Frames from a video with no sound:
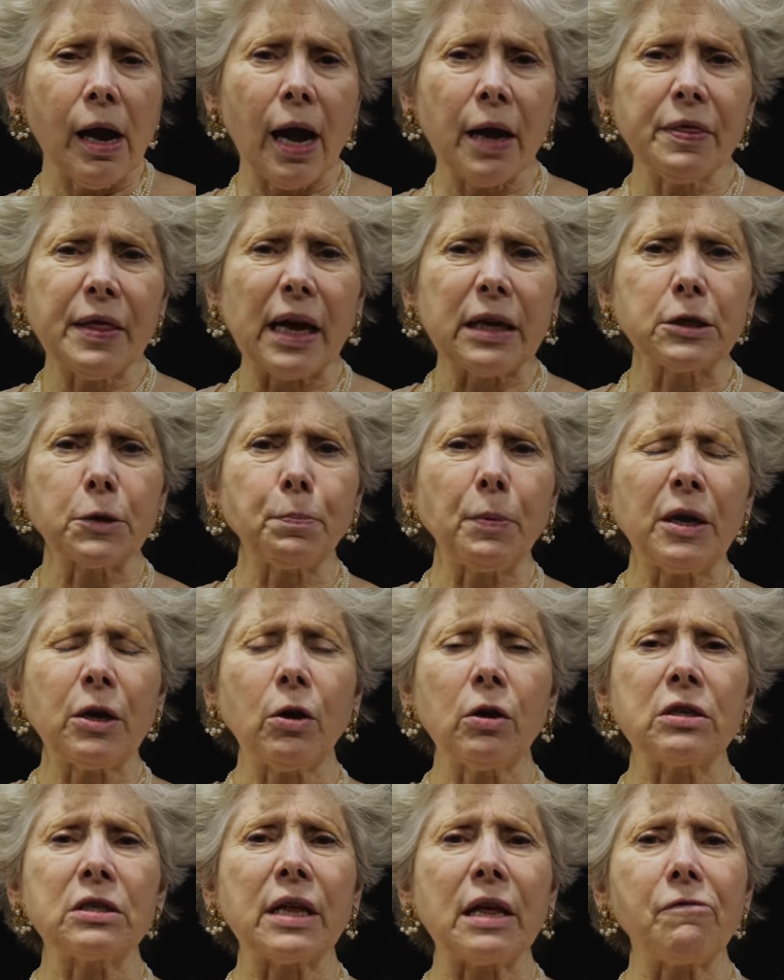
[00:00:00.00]
And that's
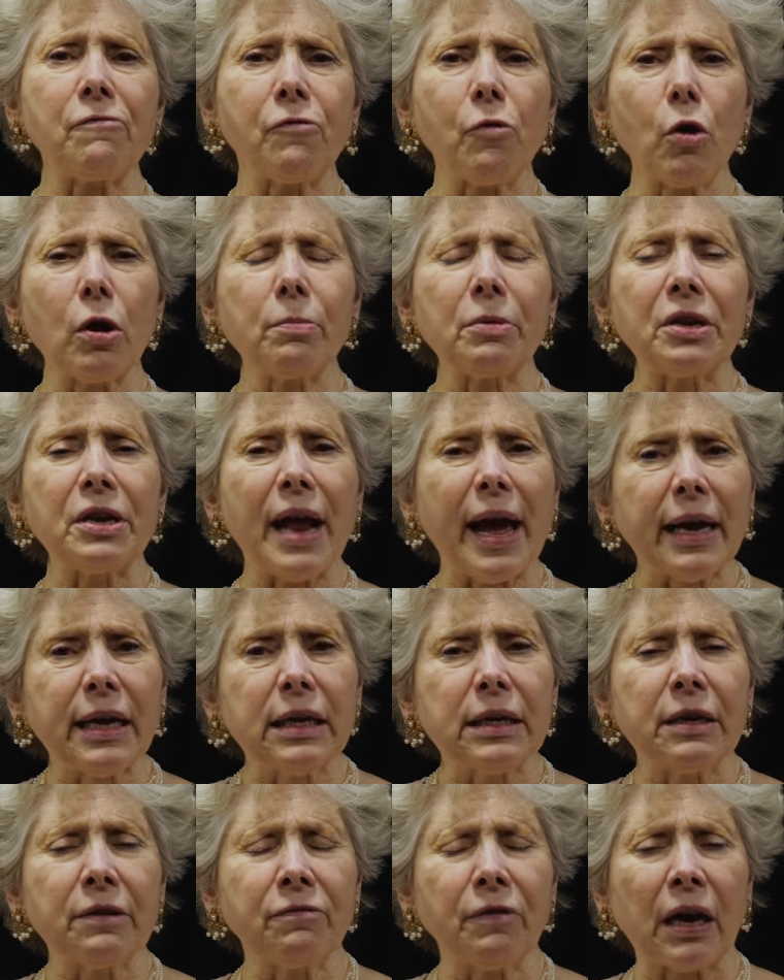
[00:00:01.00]
because they form a
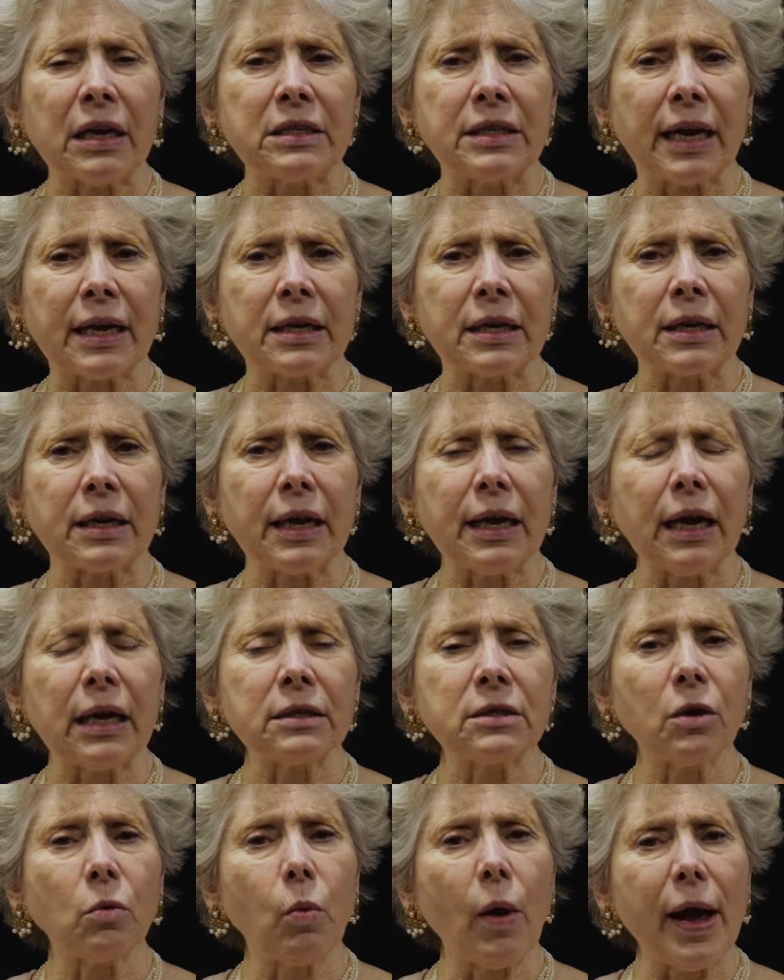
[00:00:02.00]
negative identity
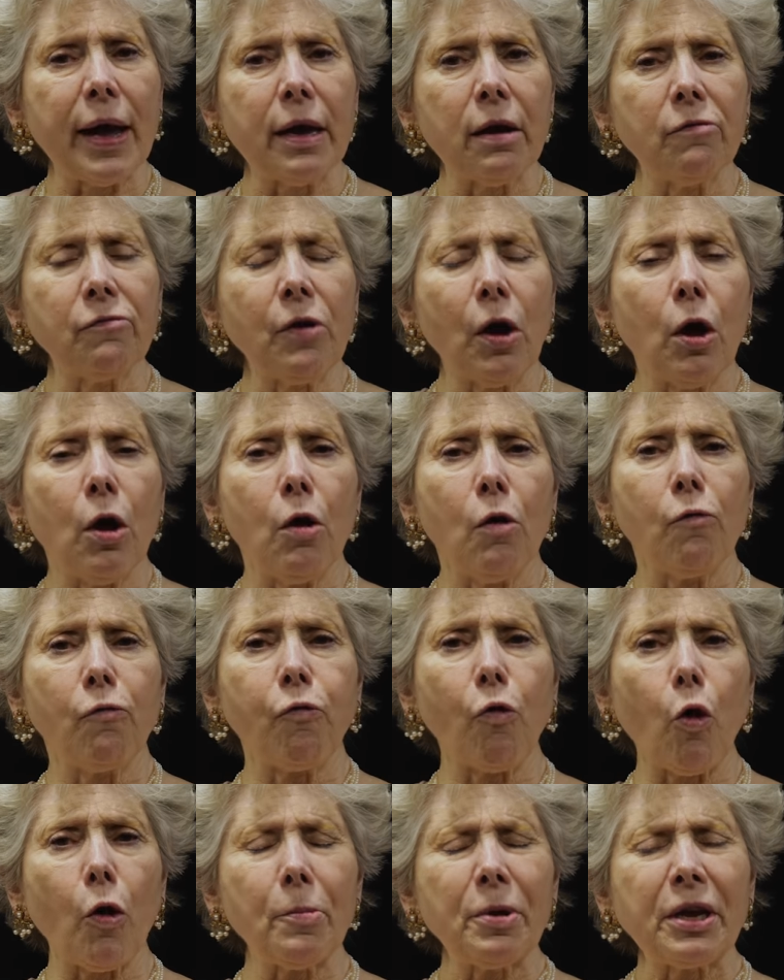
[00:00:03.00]
as a way of
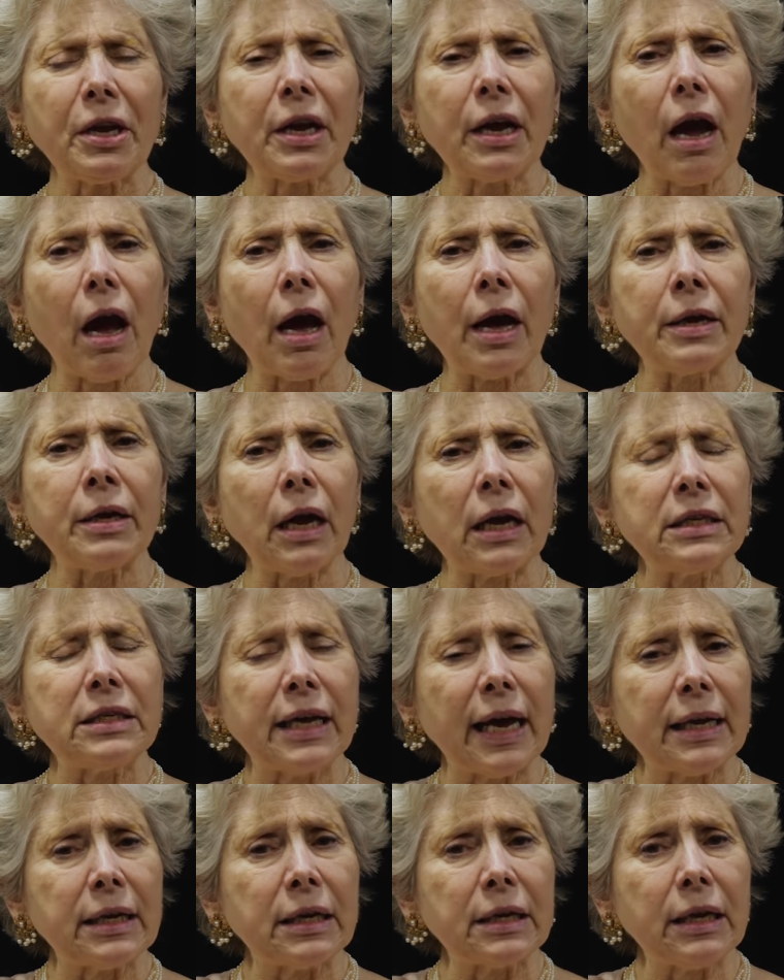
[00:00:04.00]
forming an
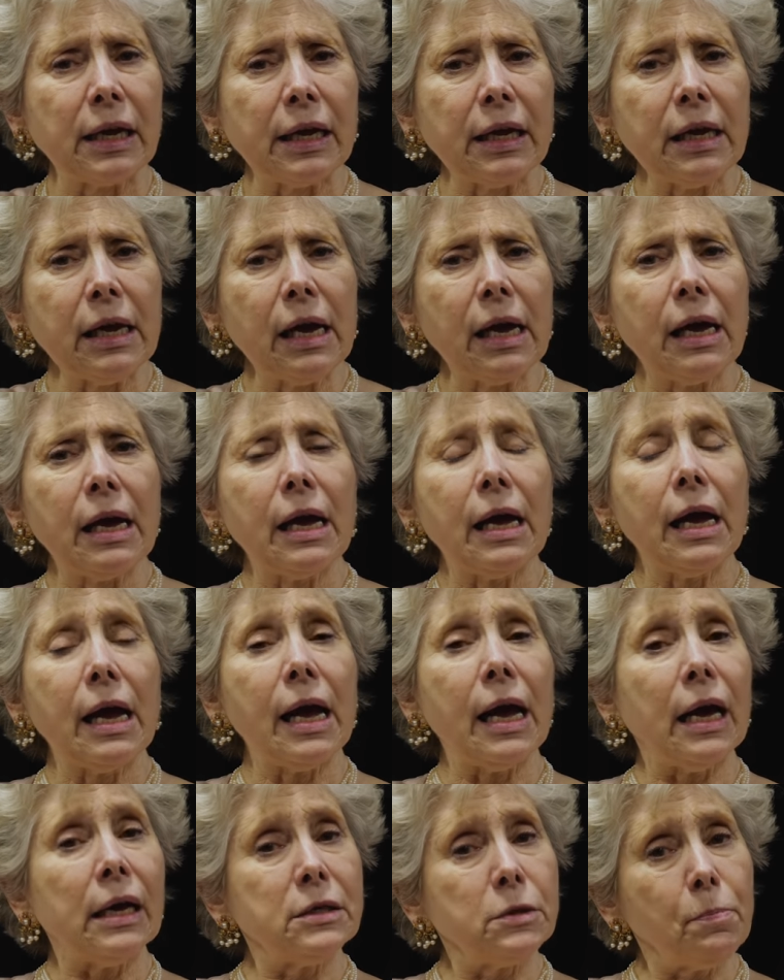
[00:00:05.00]
identity
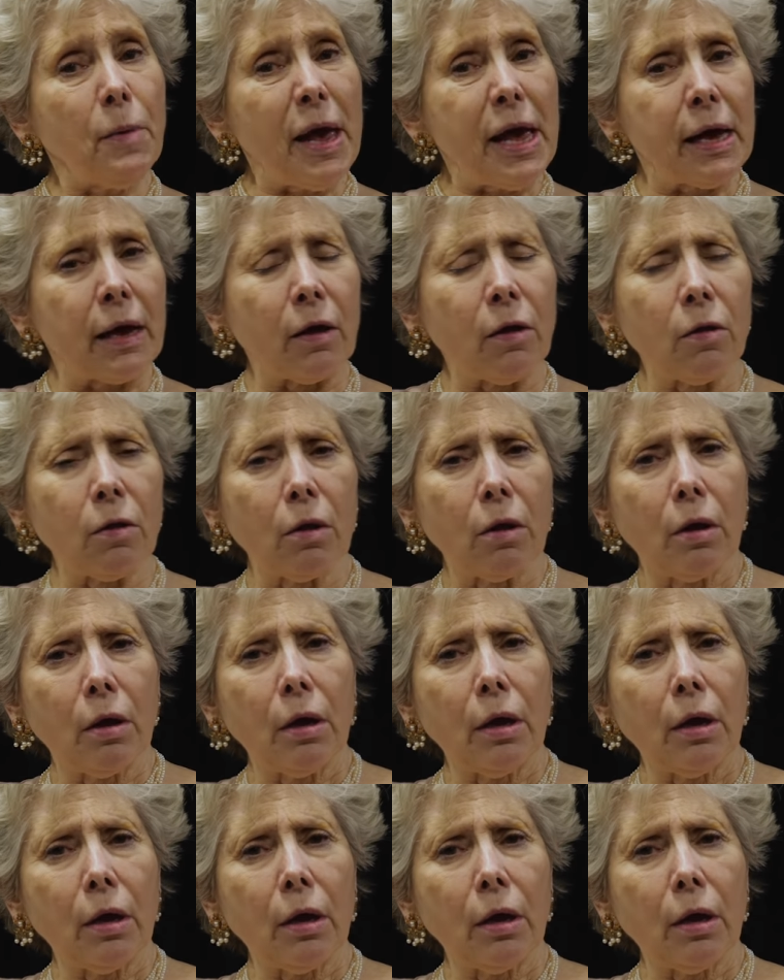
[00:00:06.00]
as male.